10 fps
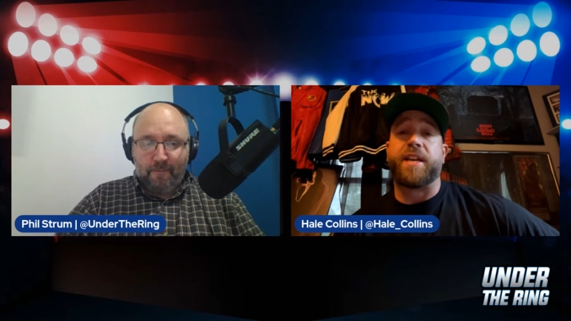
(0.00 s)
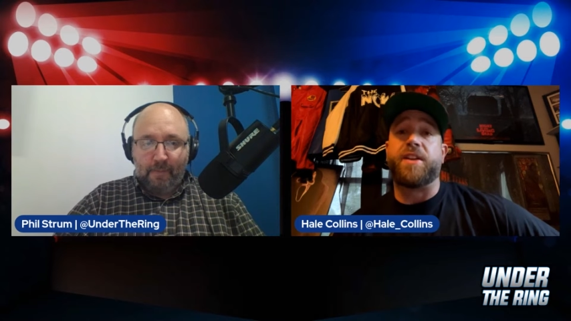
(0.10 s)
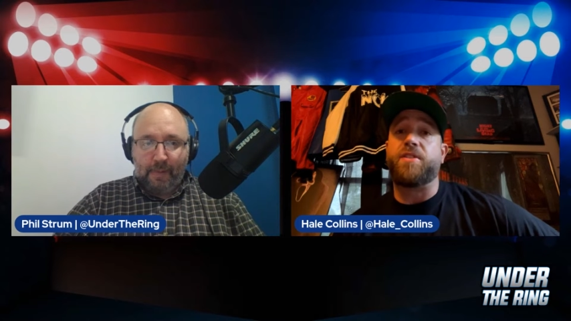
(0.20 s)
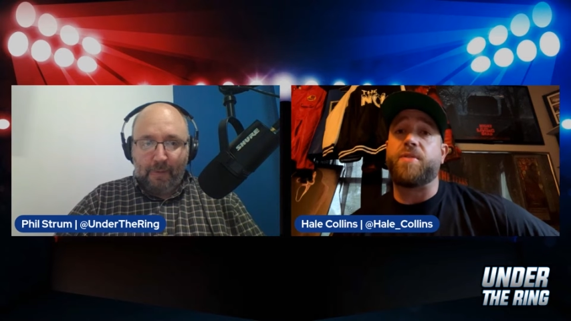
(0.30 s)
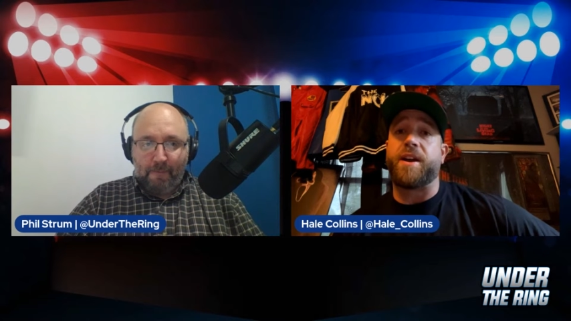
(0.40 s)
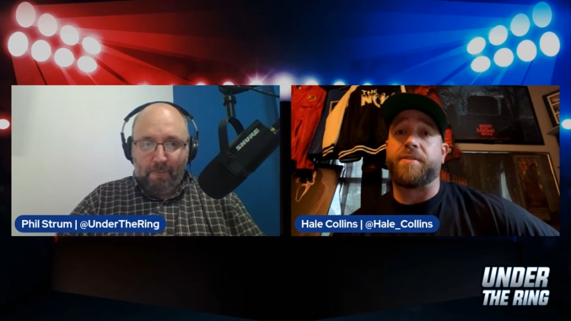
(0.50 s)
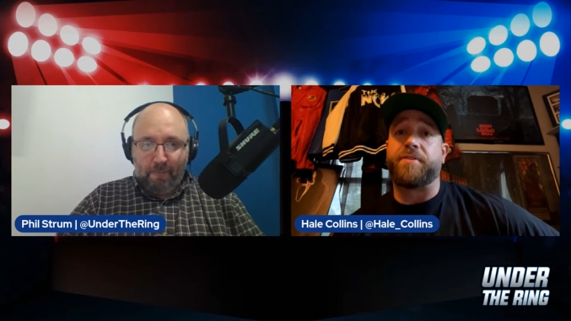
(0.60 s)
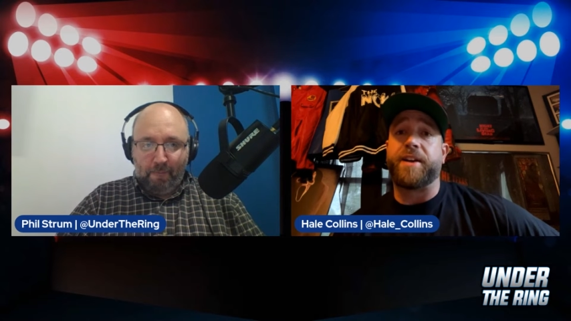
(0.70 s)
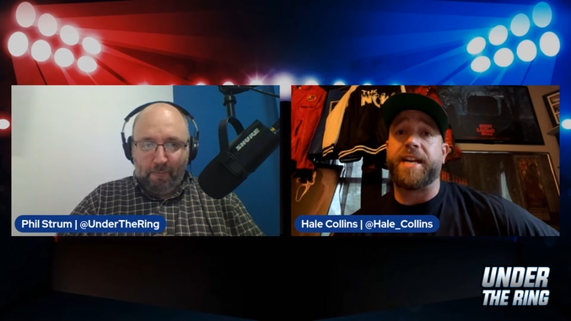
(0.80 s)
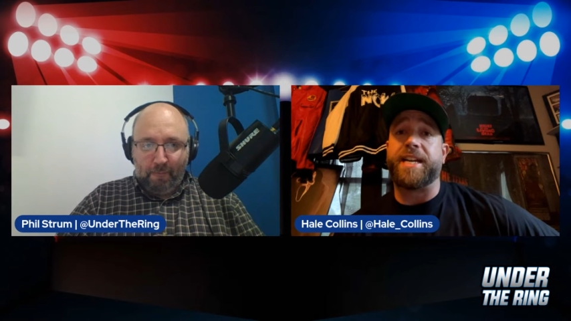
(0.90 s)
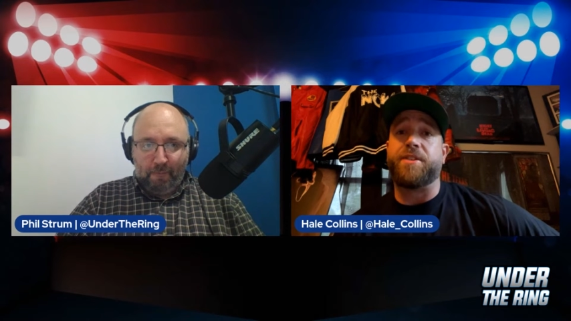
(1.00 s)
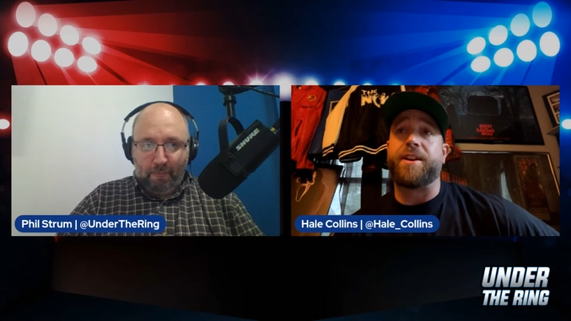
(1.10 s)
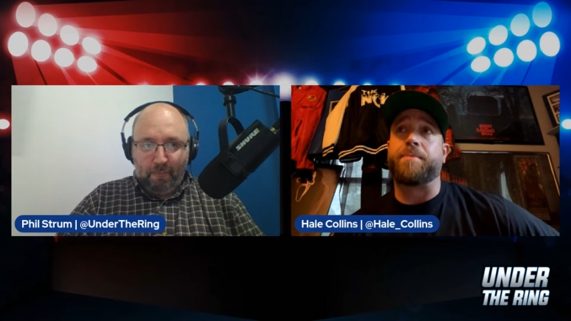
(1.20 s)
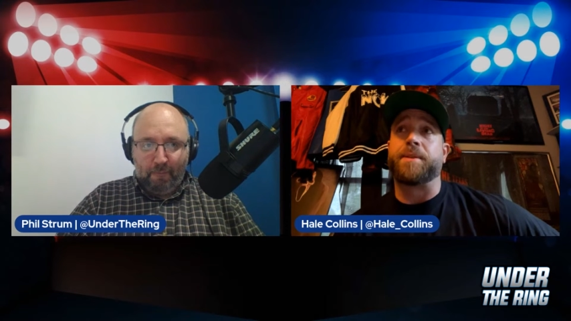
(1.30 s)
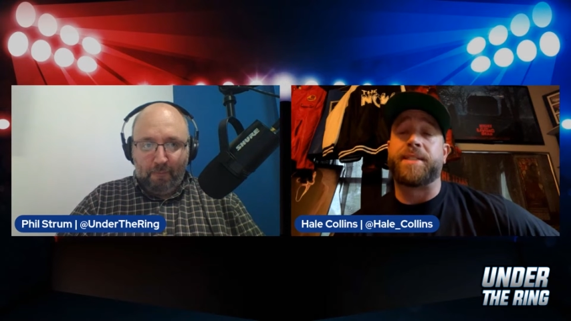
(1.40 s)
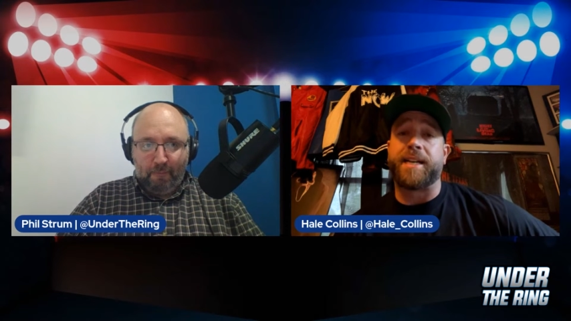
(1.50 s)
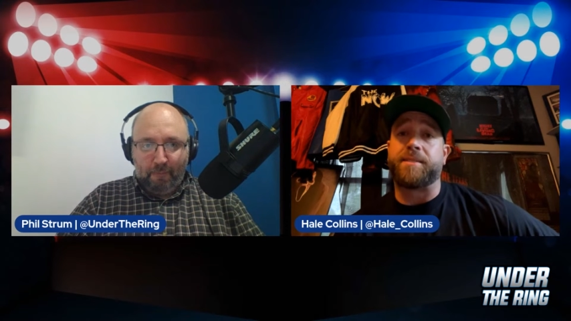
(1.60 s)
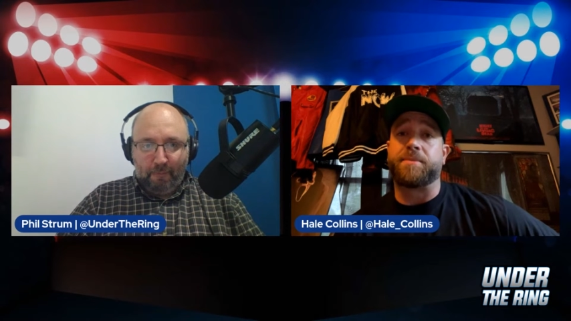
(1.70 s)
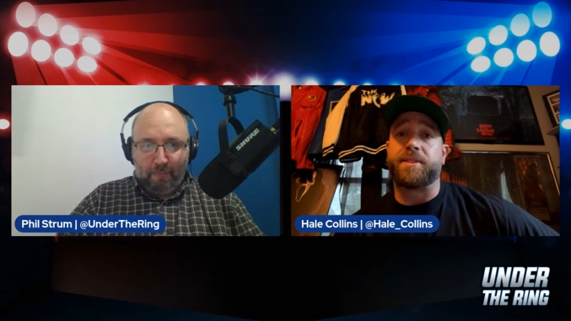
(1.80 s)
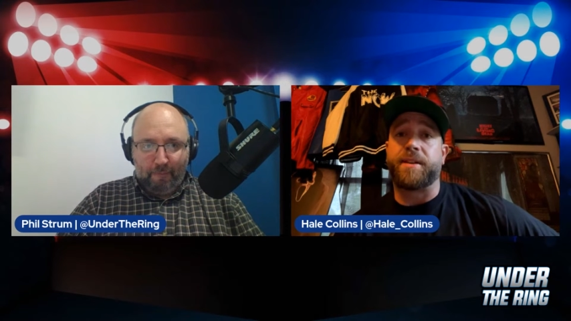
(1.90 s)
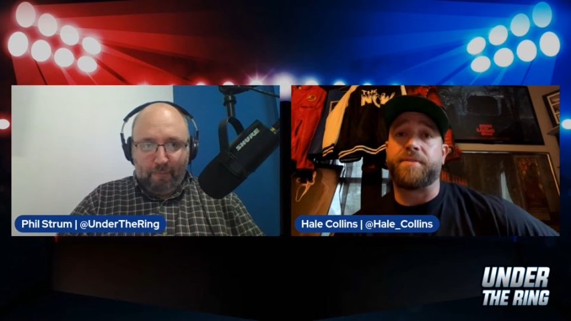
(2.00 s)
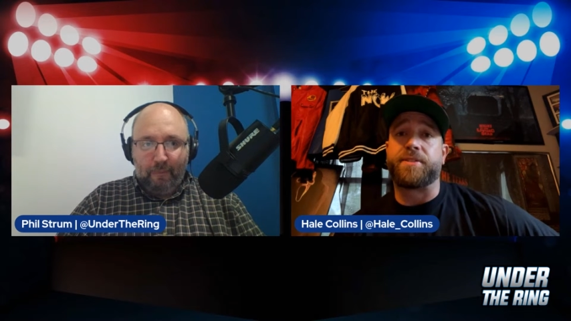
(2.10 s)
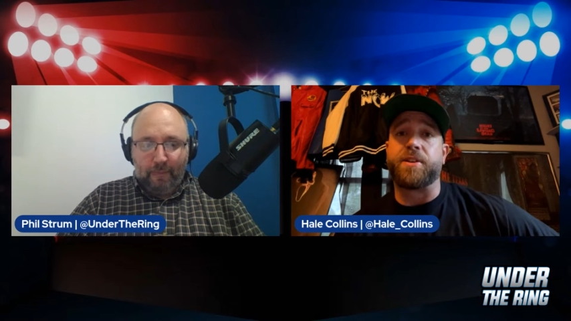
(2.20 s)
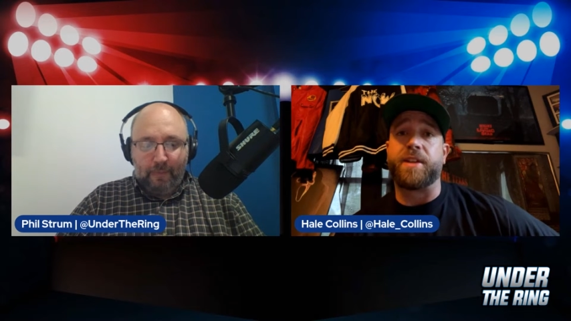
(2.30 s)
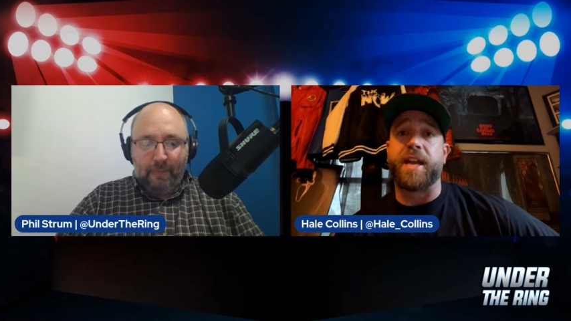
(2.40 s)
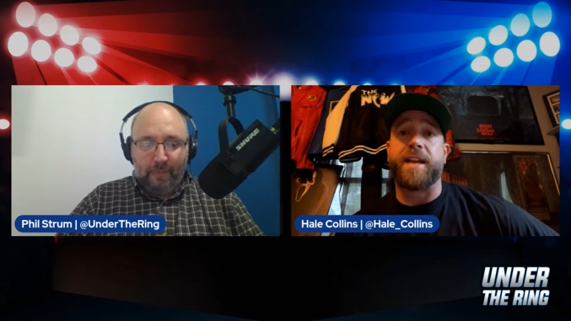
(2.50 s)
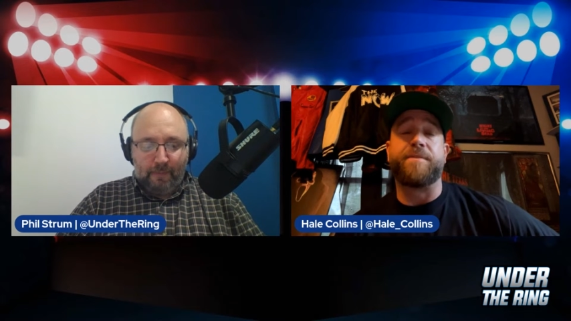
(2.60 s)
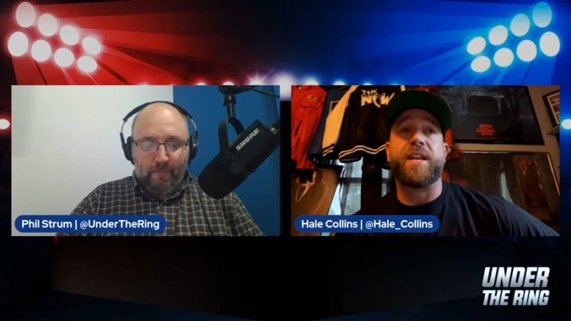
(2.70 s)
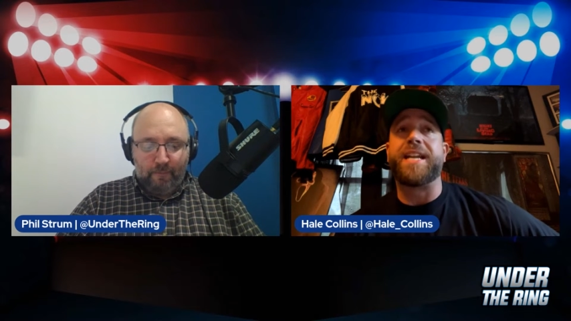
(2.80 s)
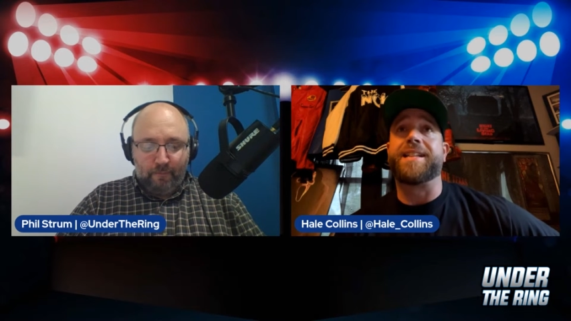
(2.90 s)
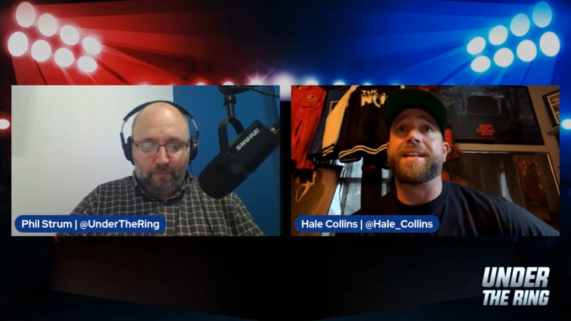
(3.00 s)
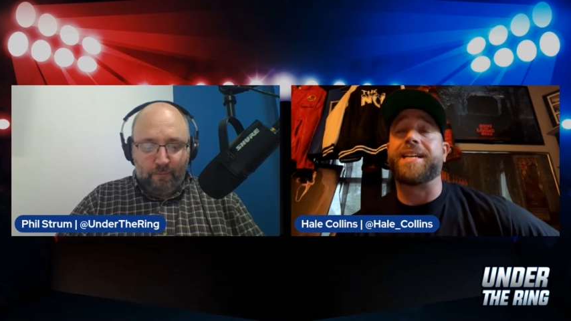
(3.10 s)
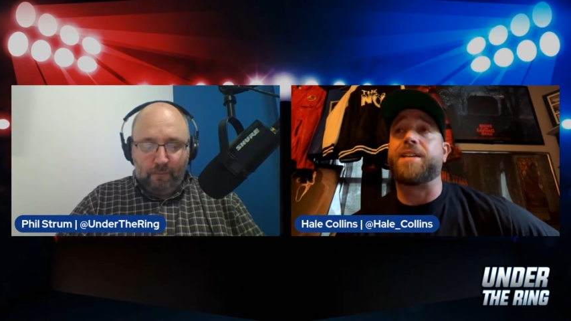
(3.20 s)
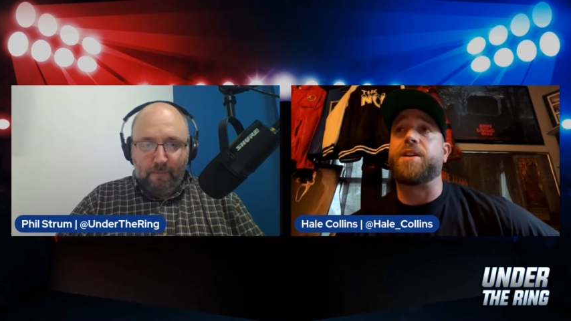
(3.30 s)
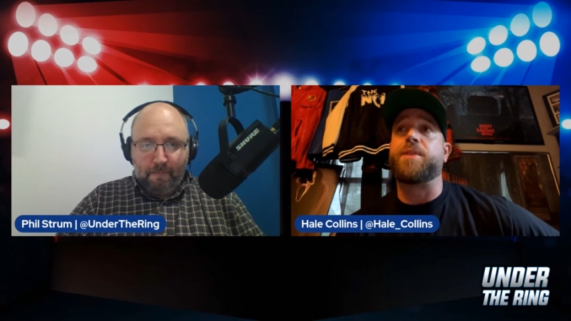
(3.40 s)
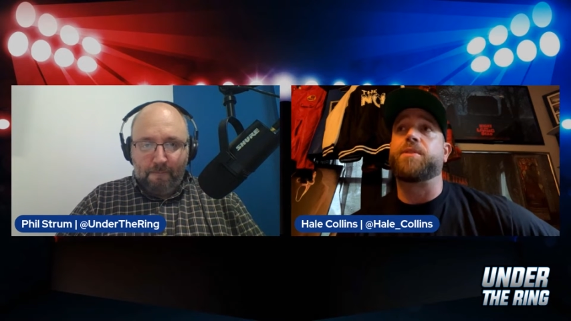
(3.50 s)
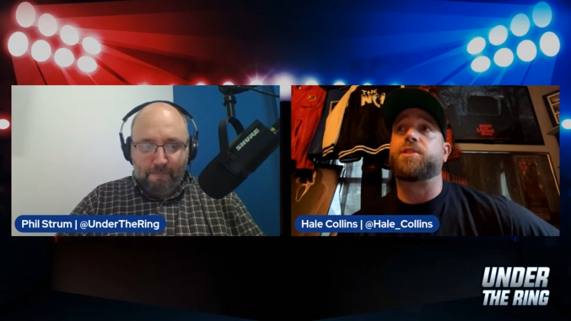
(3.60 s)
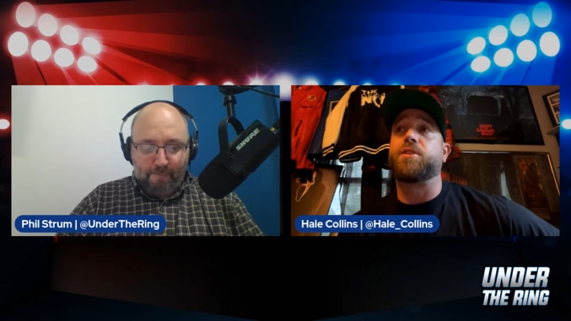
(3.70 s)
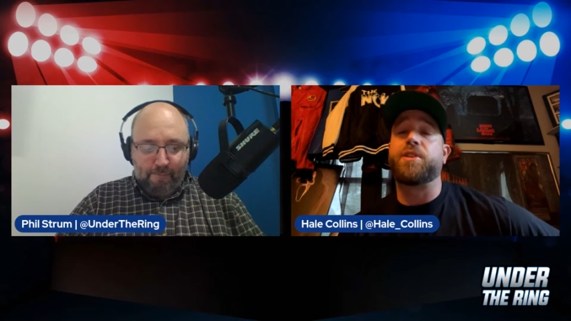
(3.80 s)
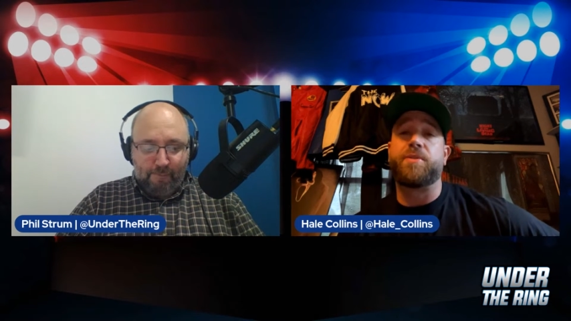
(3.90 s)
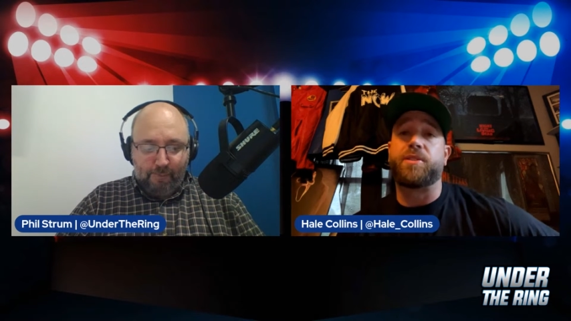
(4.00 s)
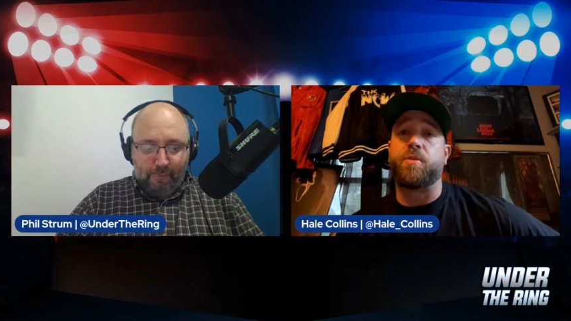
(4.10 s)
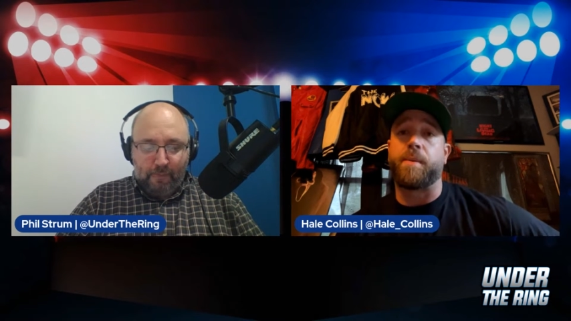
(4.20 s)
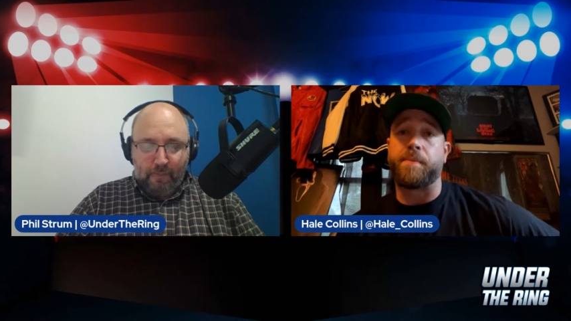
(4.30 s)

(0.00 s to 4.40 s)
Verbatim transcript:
Speaker 1: Like he knew how to fight and he knew how to protect himself. So like if he didn't like you, he would turn you into a